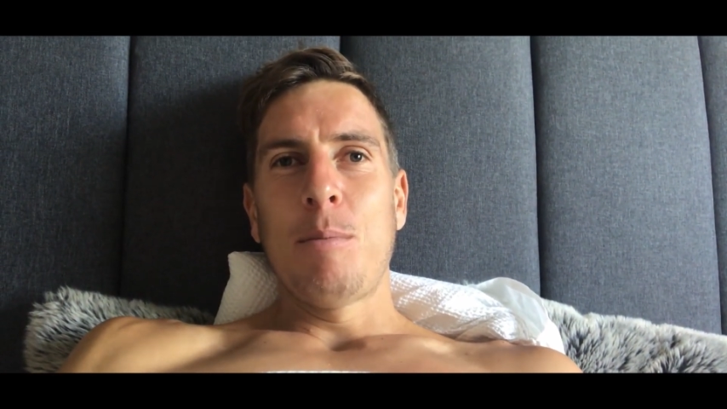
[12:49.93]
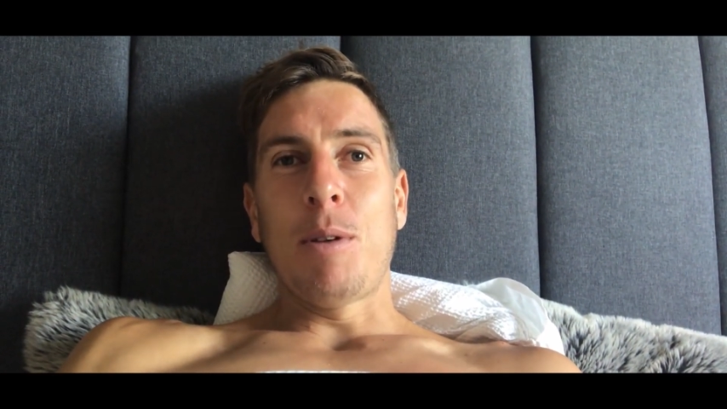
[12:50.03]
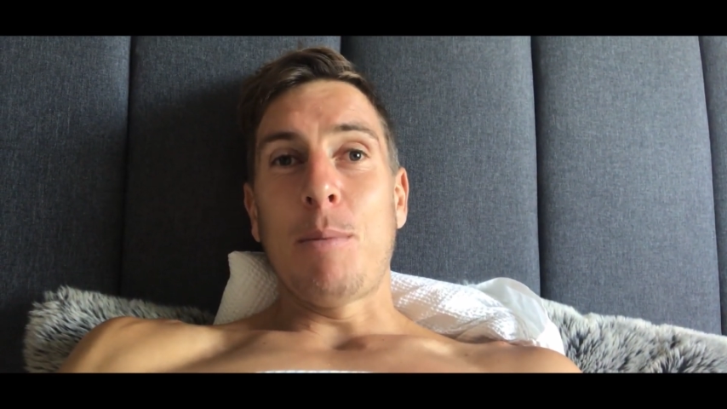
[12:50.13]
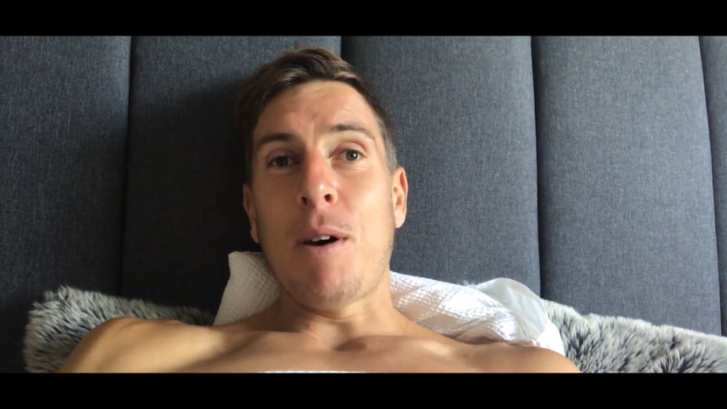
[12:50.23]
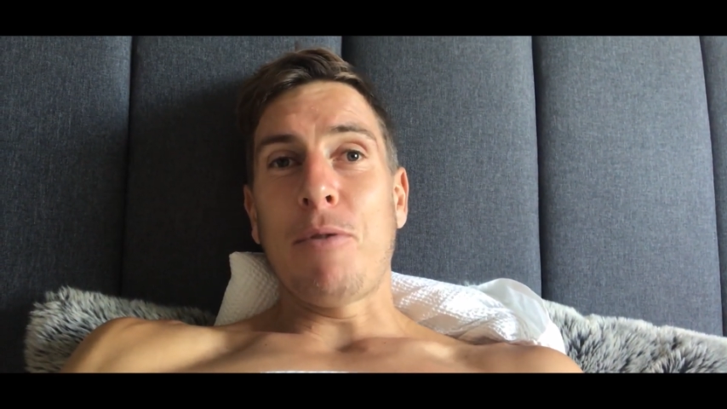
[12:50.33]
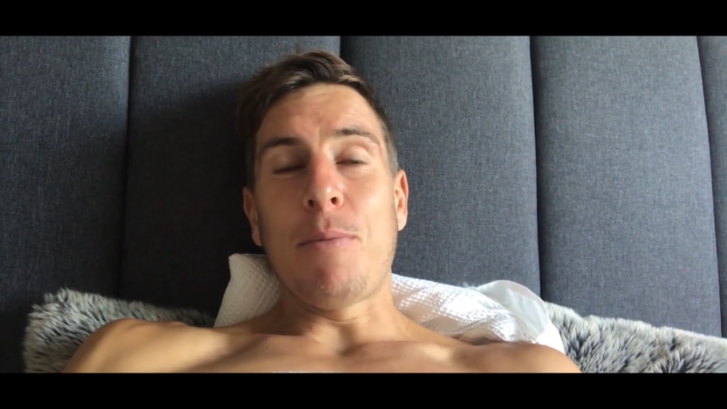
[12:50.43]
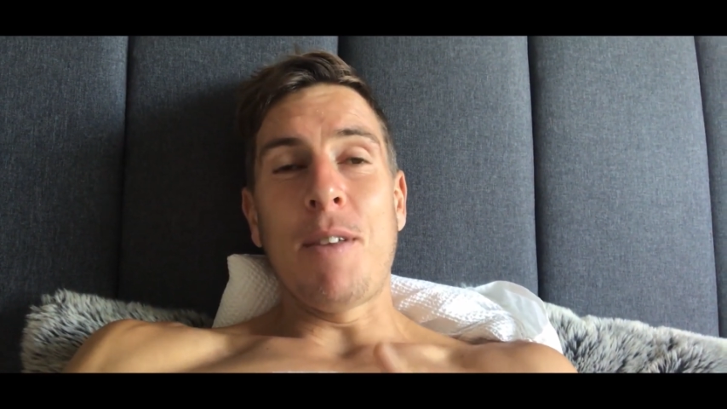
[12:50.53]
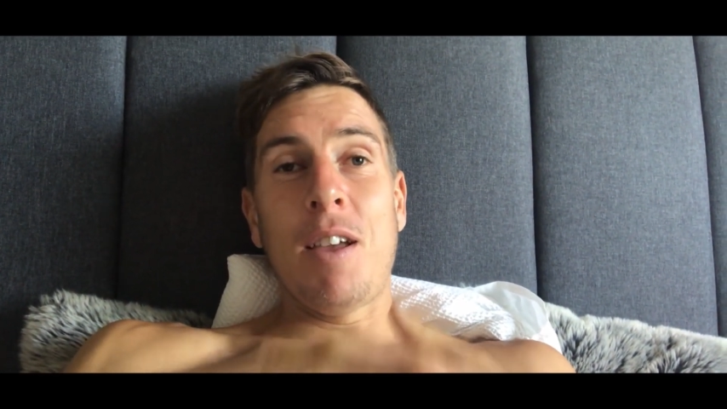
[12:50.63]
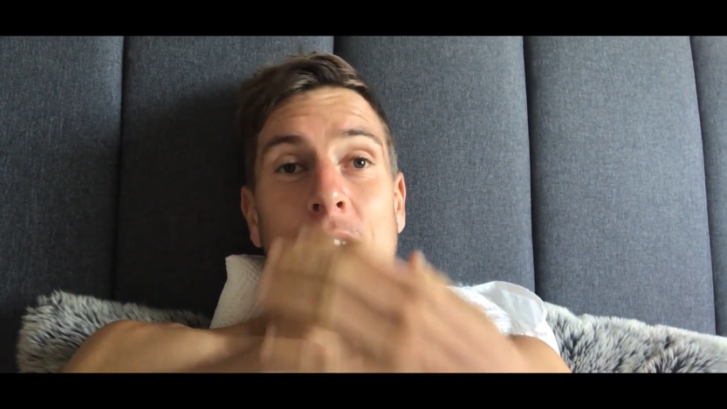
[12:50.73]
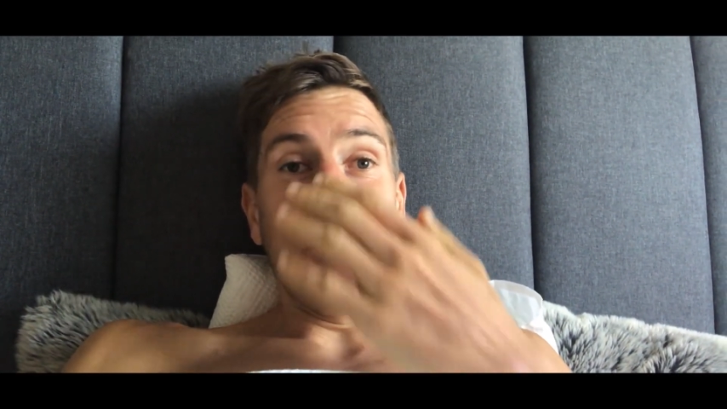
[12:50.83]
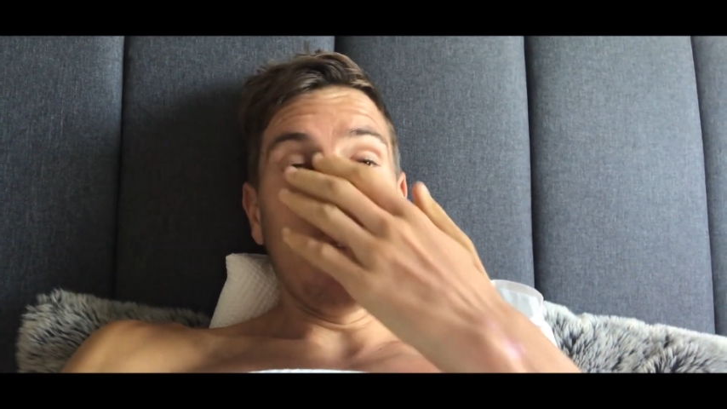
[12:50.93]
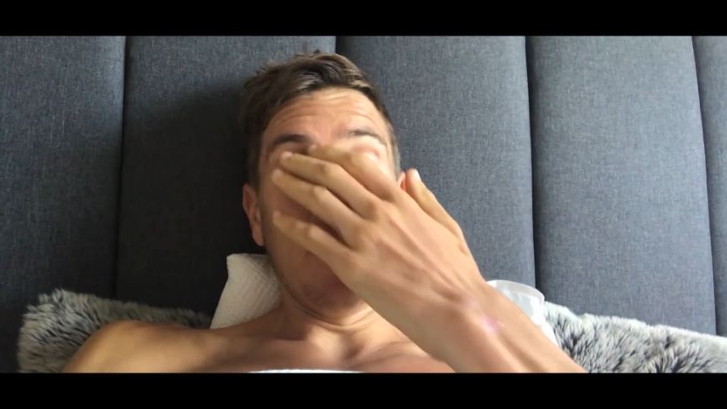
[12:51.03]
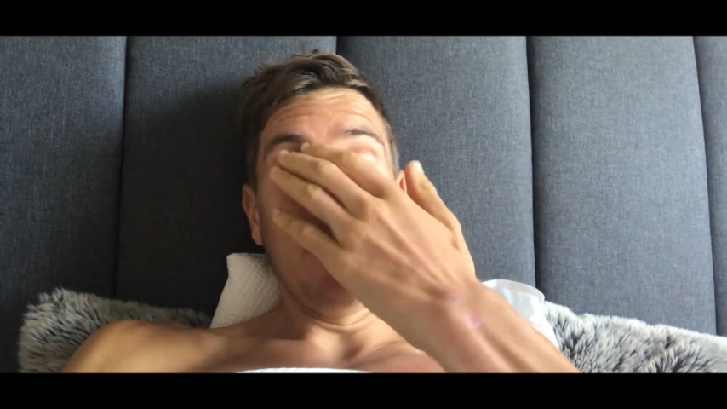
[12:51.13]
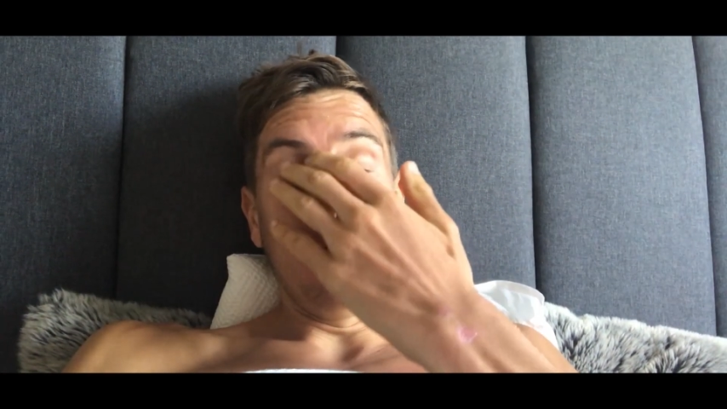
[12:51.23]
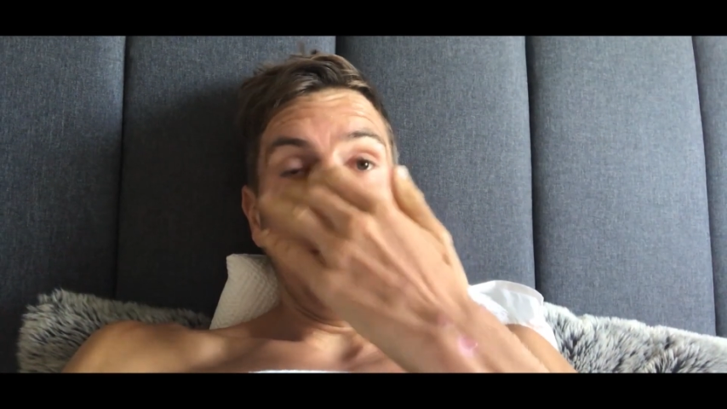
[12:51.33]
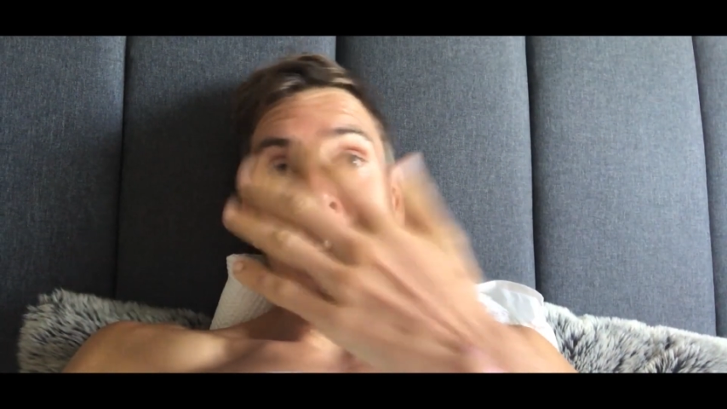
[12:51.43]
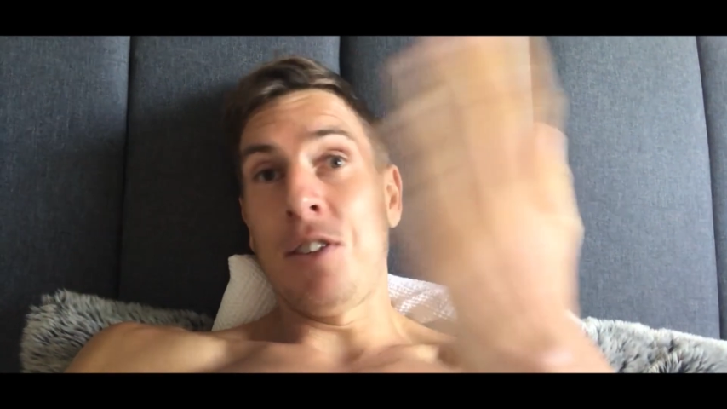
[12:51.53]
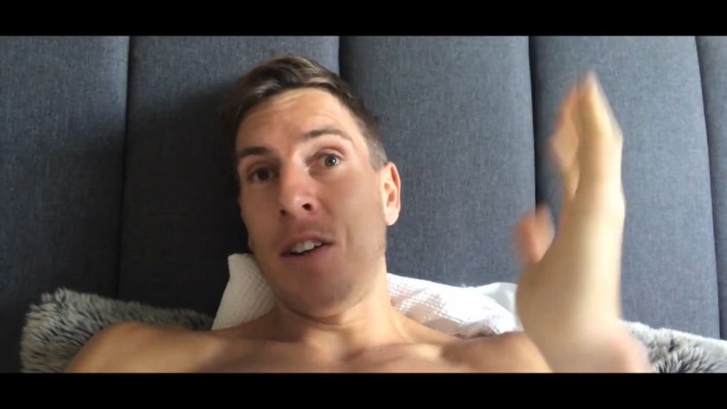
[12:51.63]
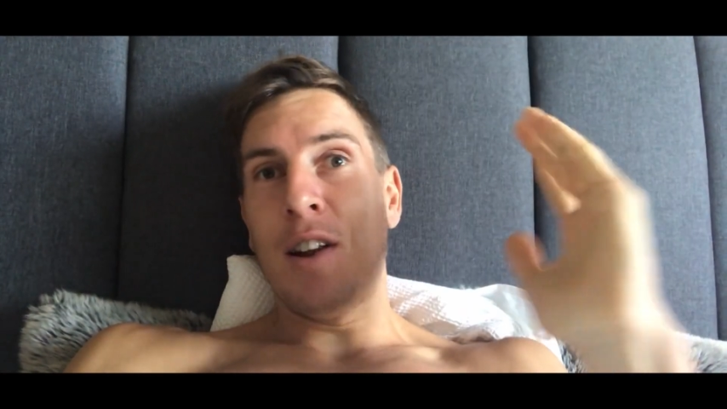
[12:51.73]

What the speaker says: But apart from that, I feel decent